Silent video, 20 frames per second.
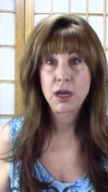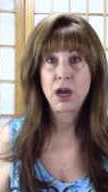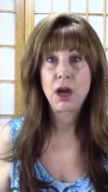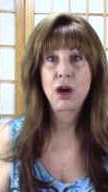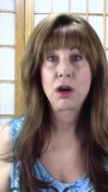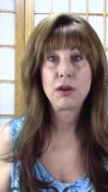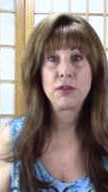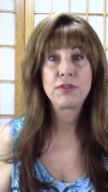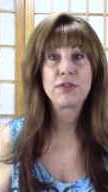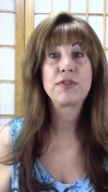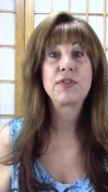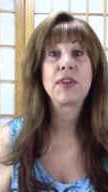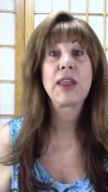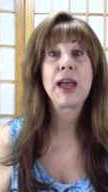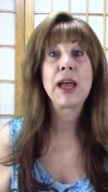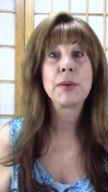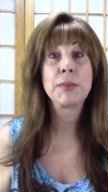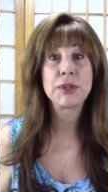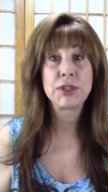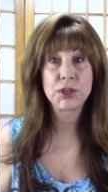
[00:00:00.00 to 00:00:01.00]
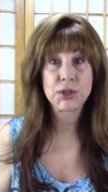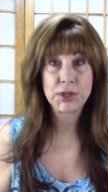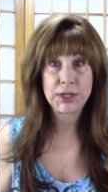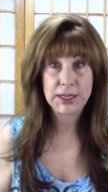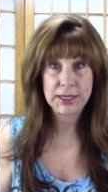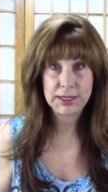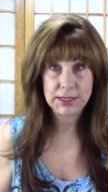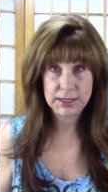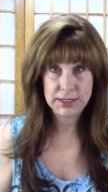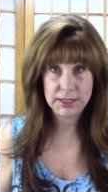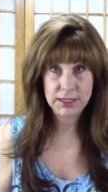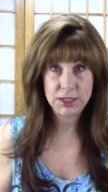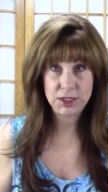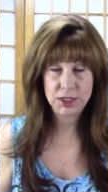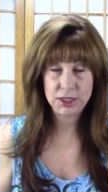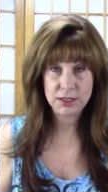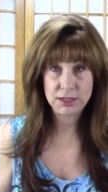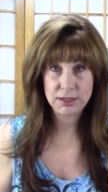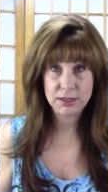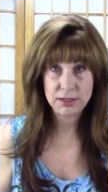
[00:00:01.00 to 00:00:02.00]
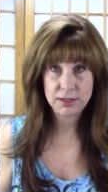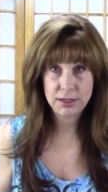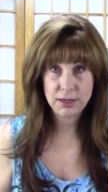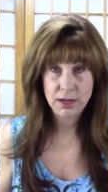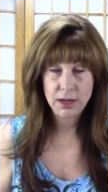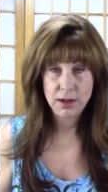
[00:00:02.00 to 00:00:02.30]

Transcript: are inflammatory conditions.